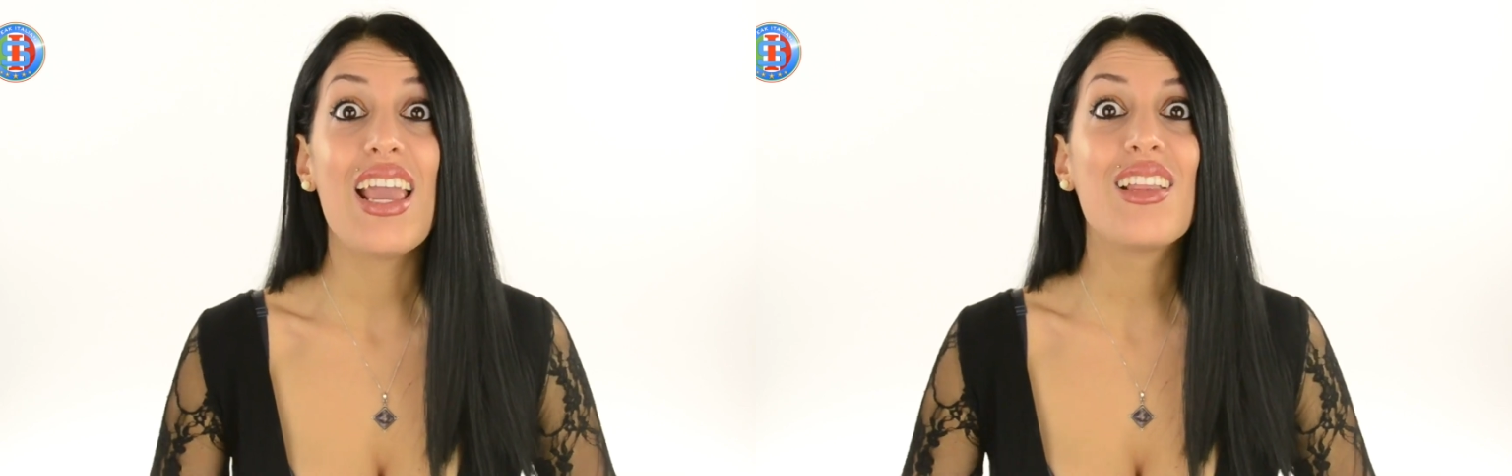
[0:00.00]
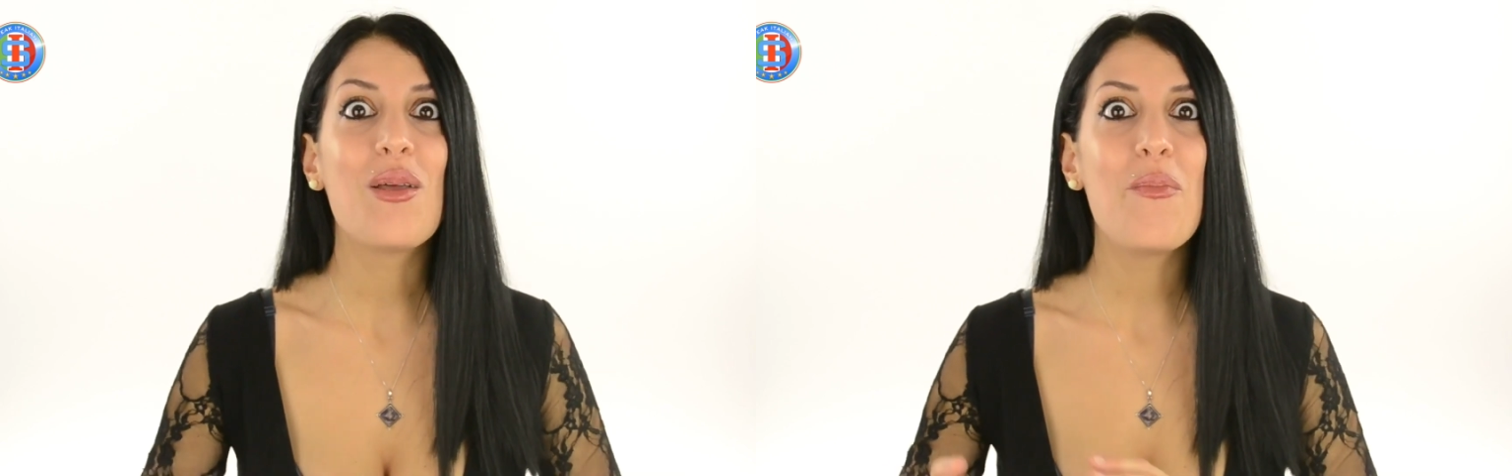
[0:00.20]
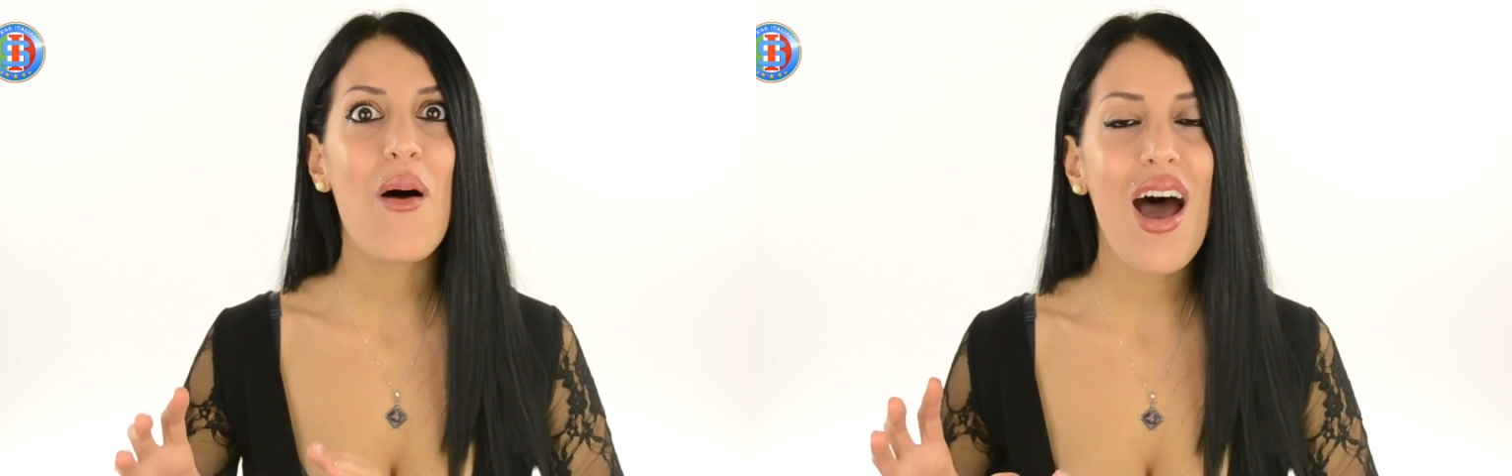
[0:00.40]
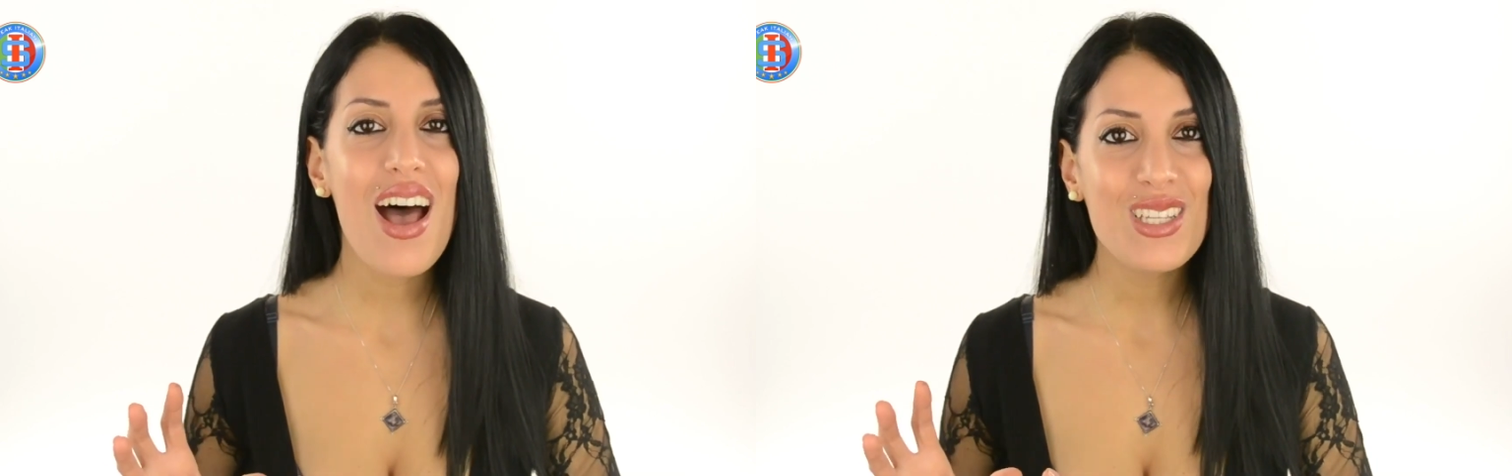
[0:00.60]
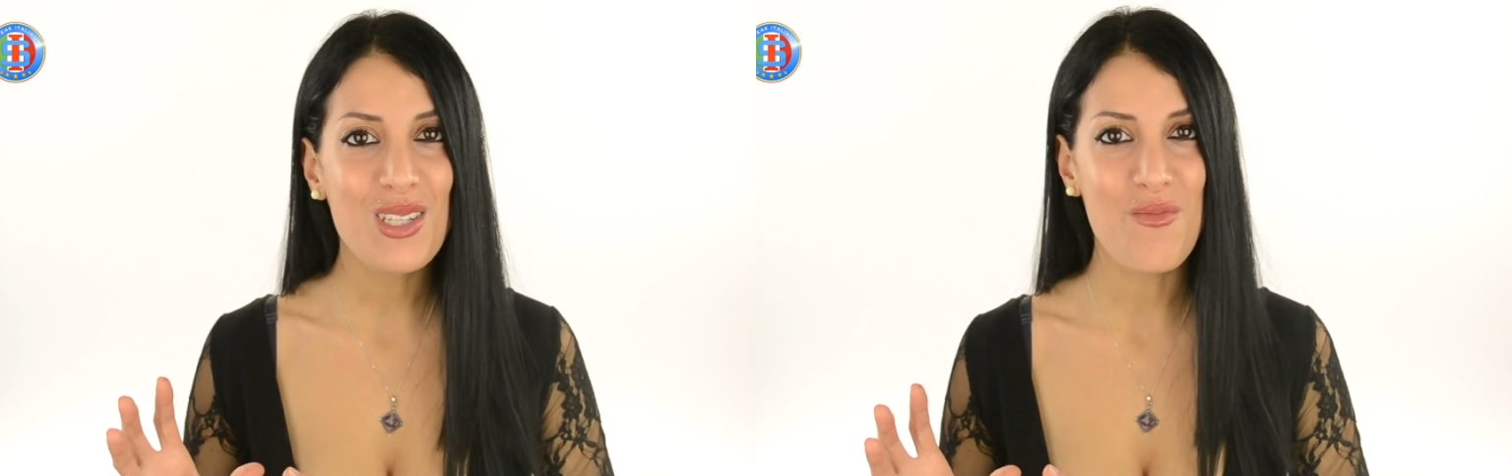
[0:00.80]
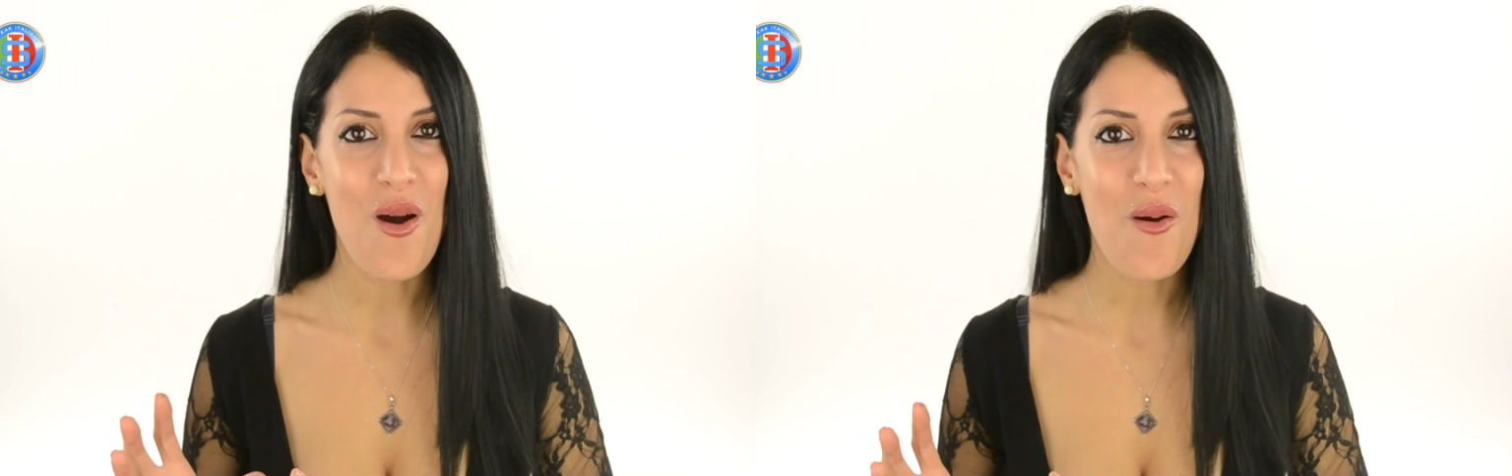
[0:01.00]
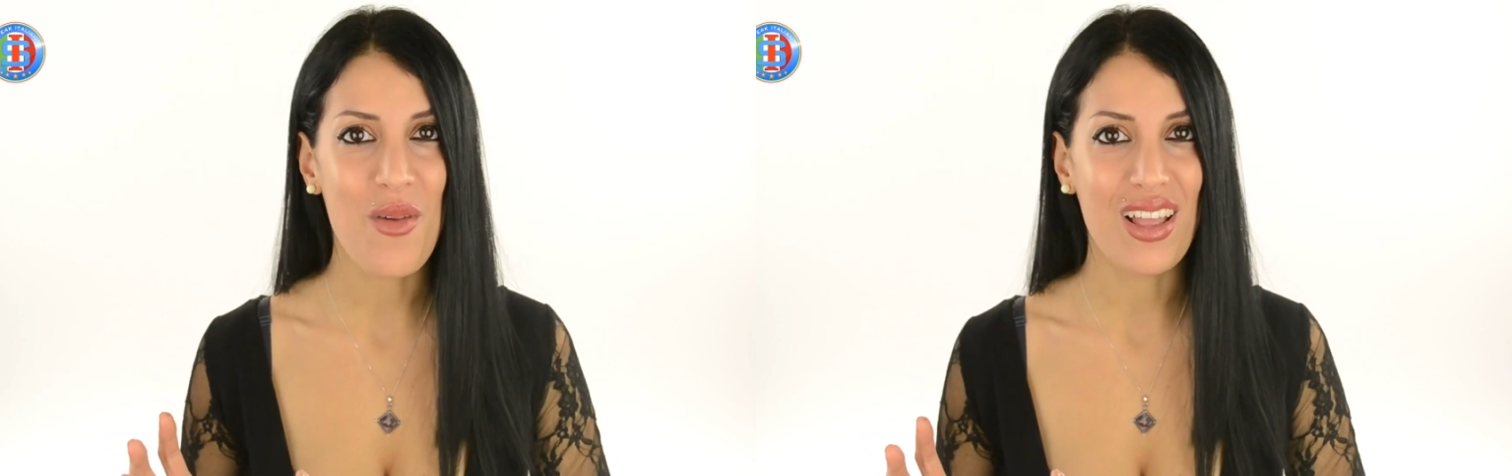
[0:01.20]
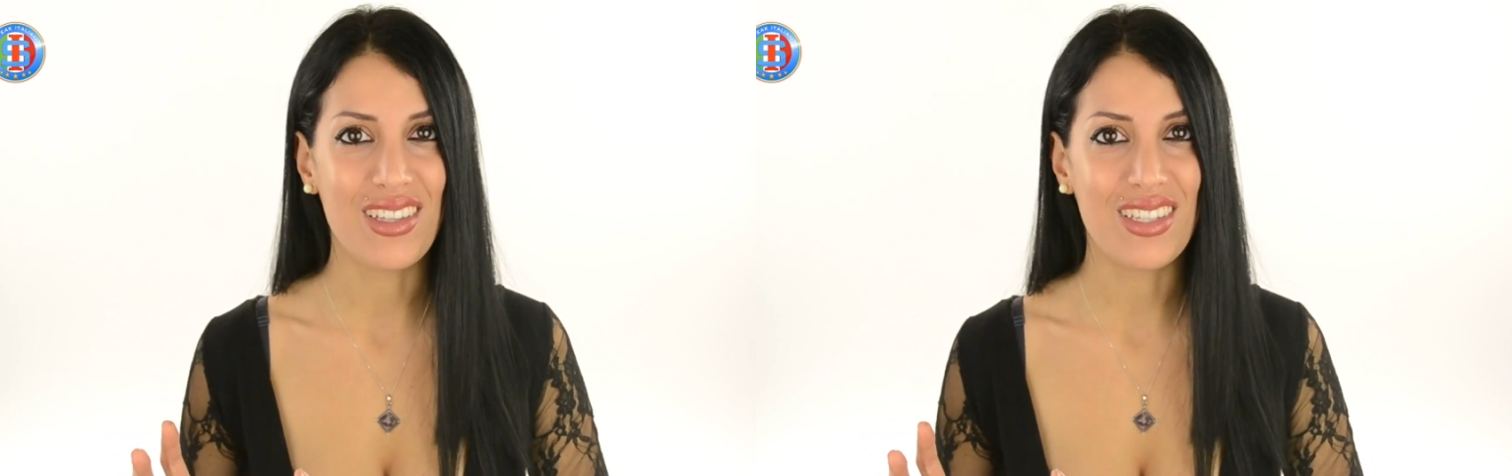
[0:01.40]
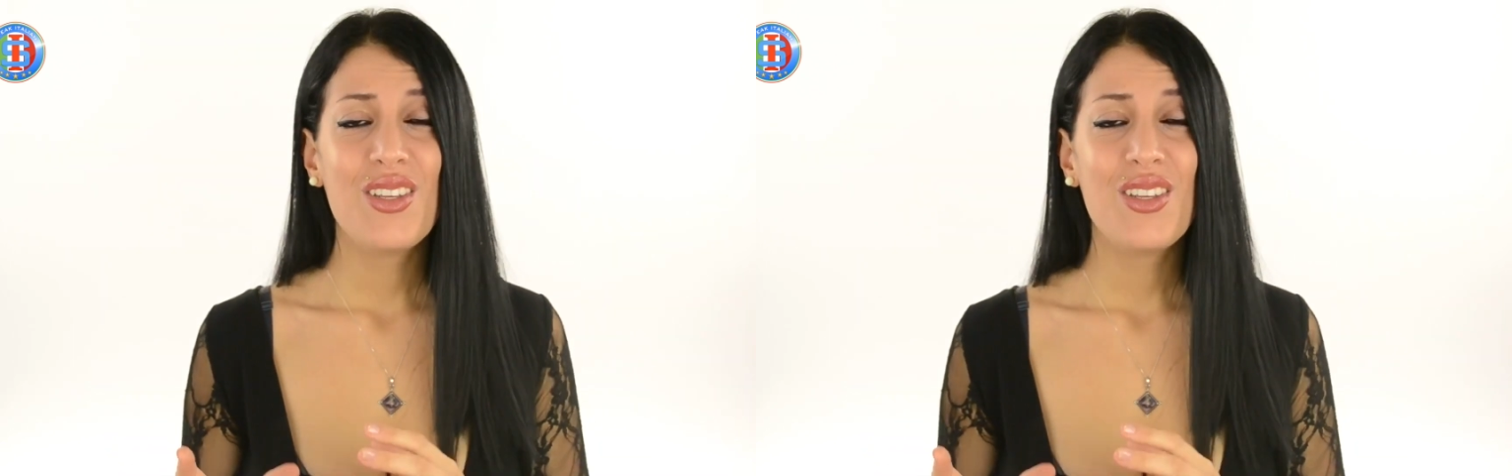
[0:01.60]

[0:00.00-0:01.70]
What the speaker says: in the past moment,